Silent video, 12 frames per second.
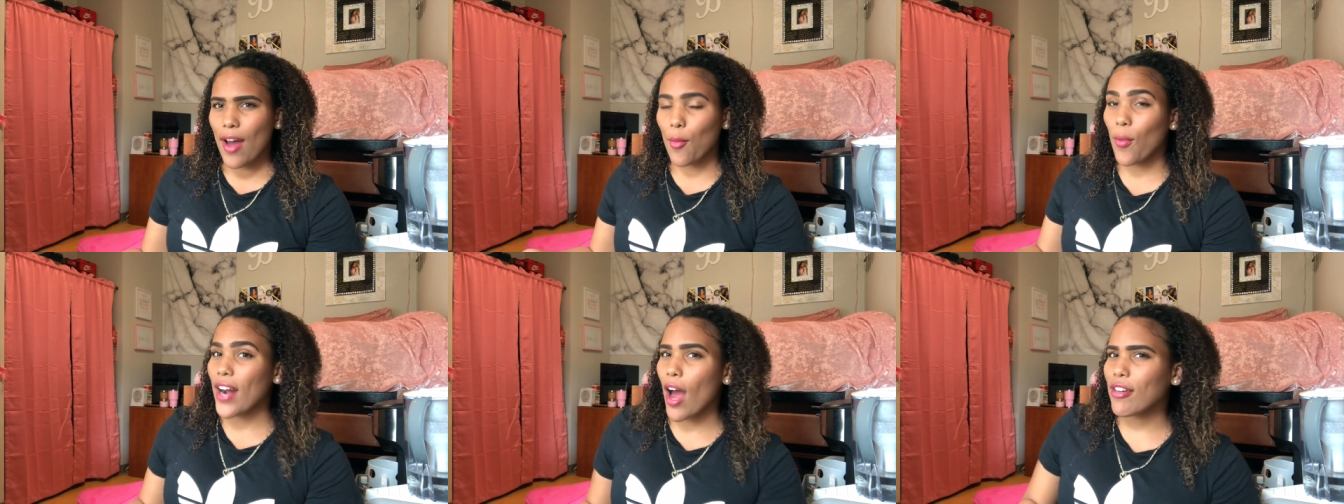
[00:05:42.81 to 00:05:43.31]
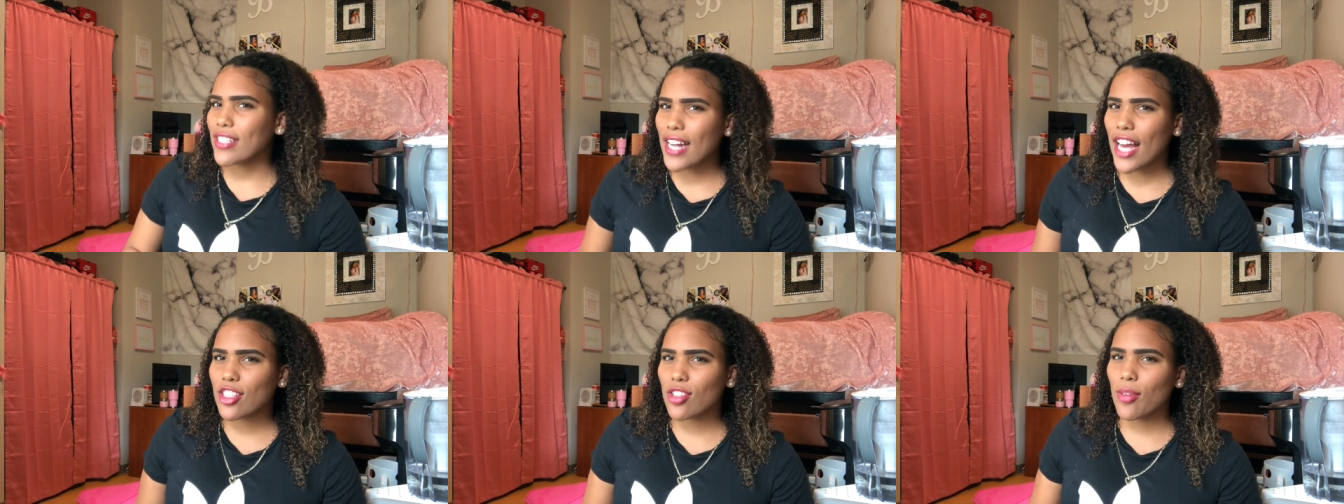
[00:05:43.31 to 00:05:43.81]
when I was in
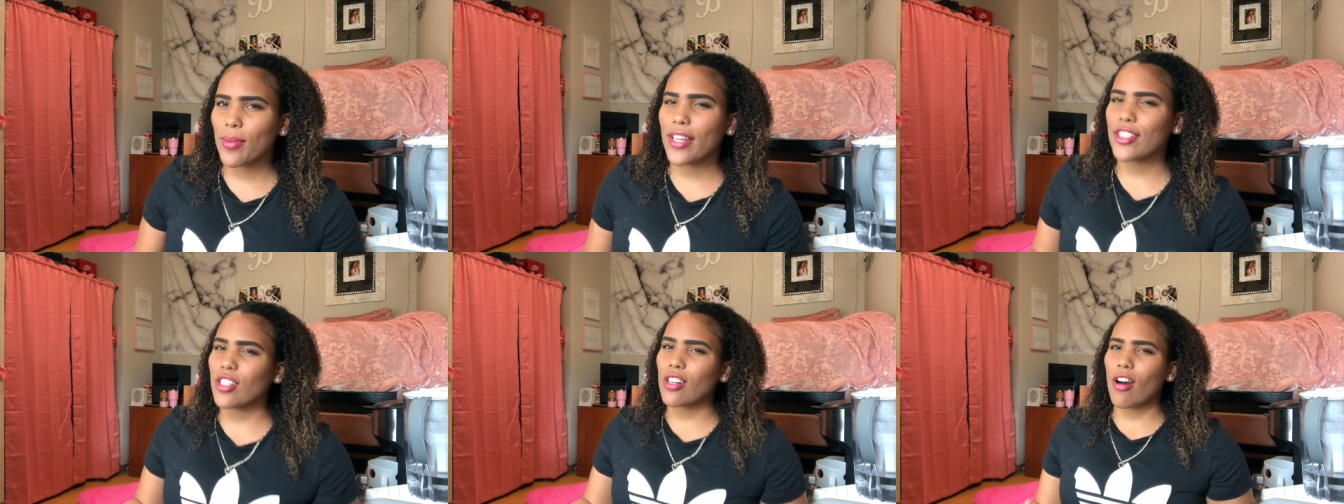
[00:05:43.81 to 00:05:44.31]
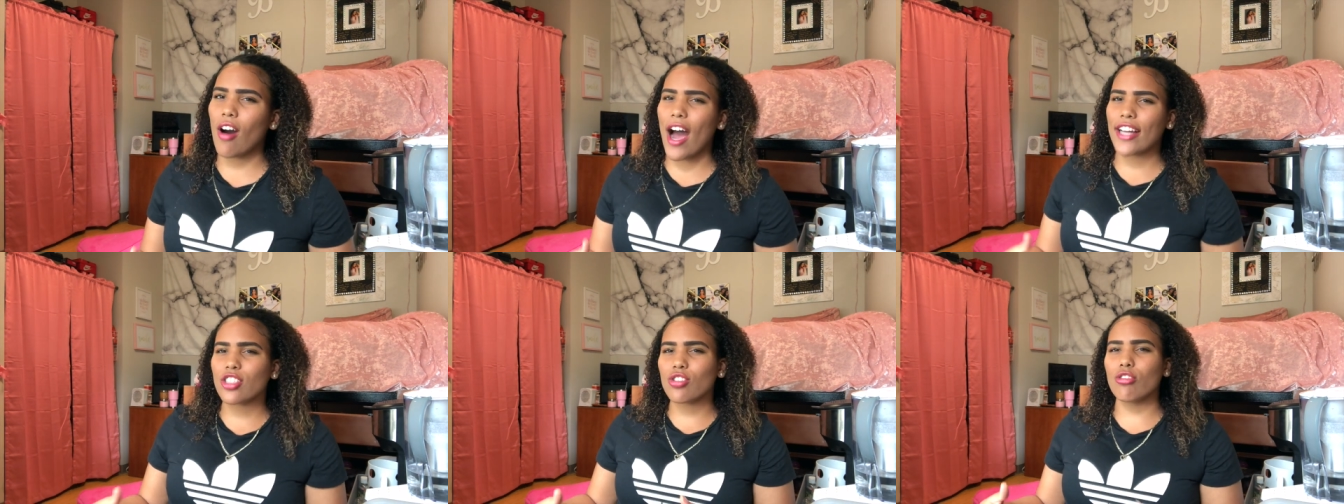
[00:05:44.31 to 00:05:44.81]
high school because you know
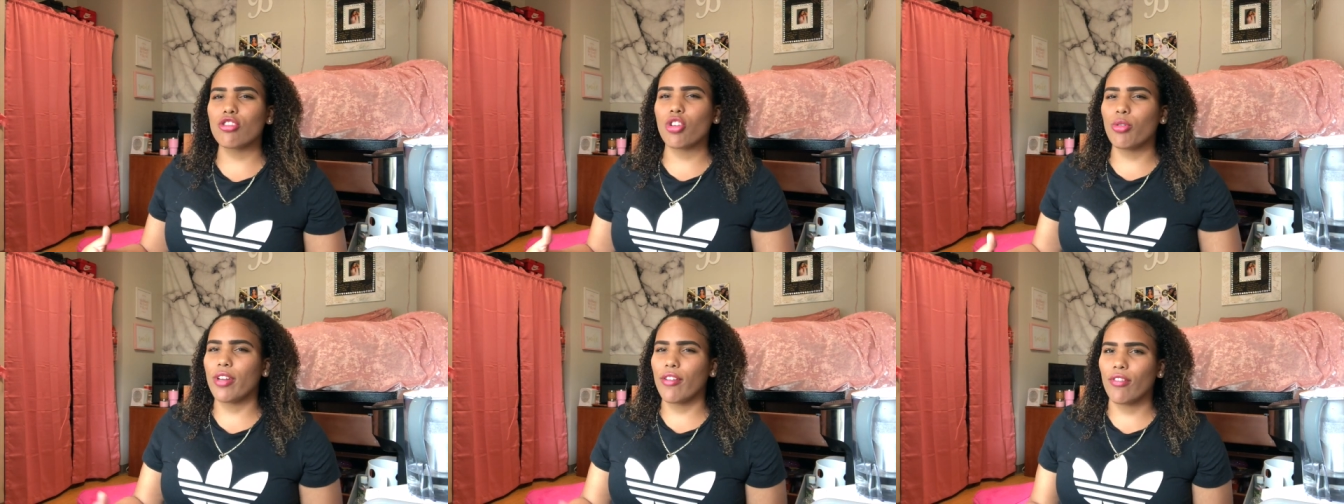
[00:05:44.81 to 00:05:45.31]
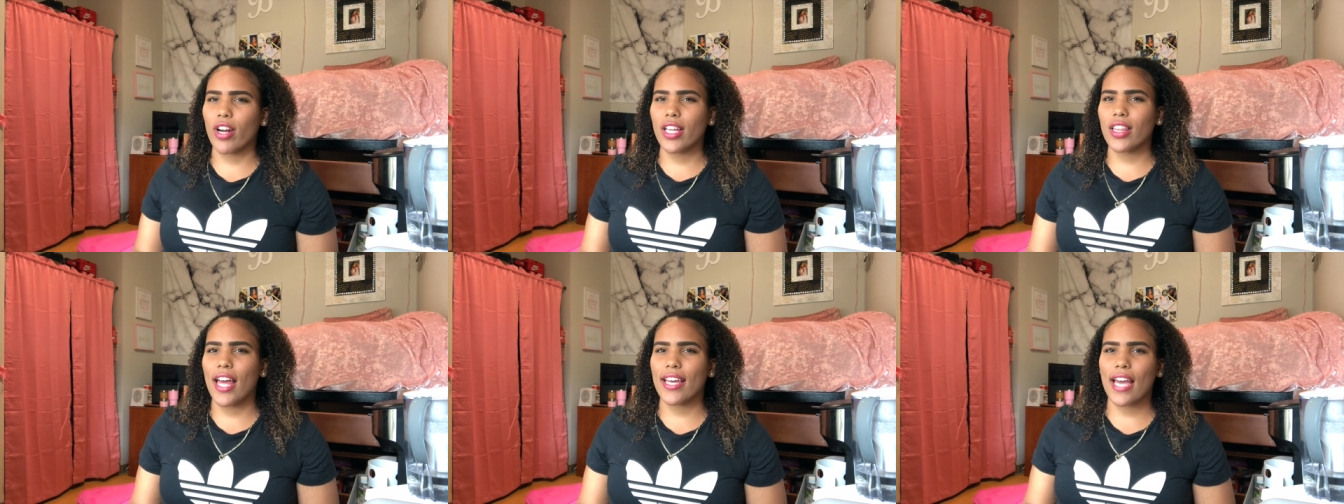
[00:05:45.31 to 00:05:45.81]
high school's so
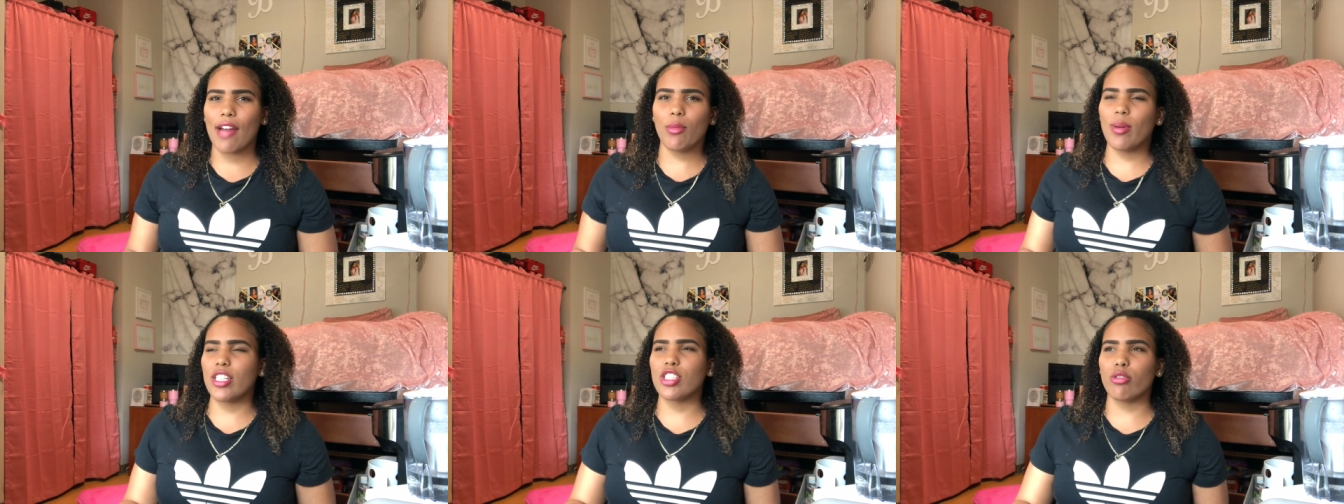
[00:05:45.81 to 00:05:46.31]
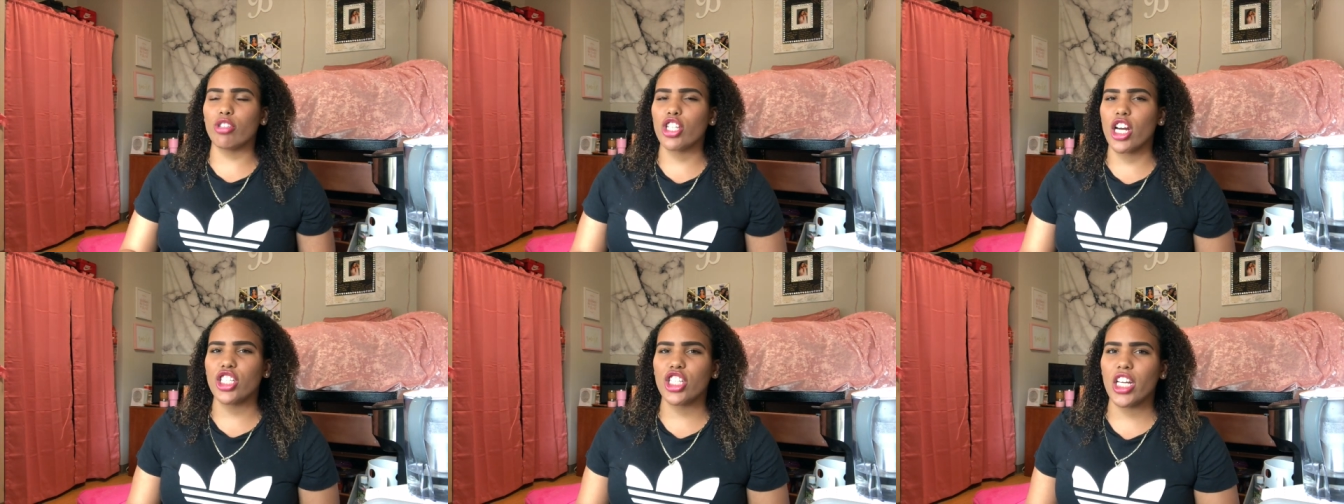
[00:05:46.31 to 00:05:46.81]
different like everybody's so
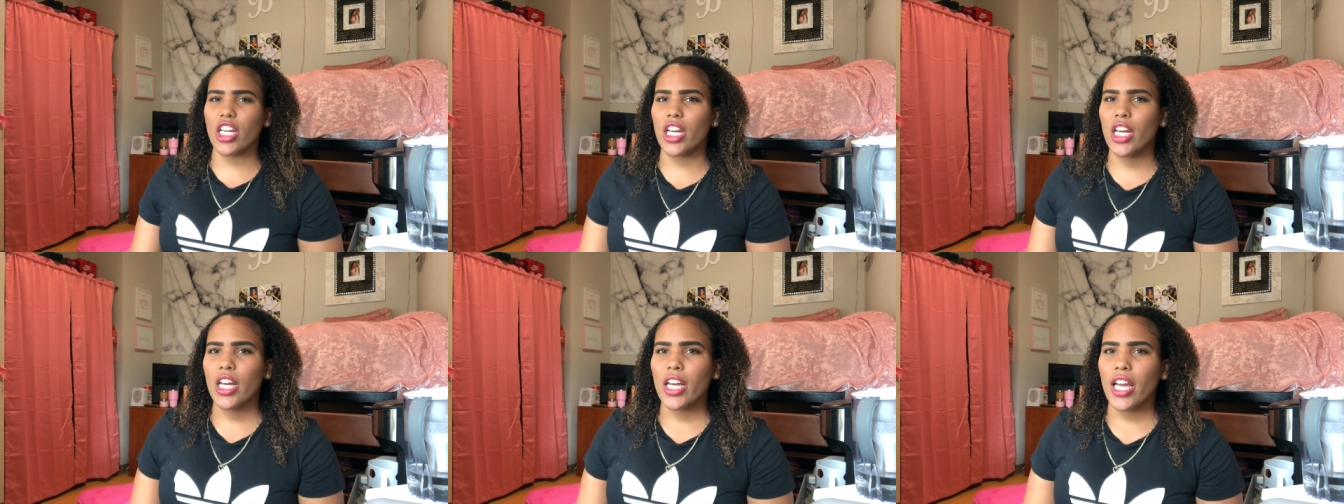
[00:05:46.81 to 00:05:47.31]
judgy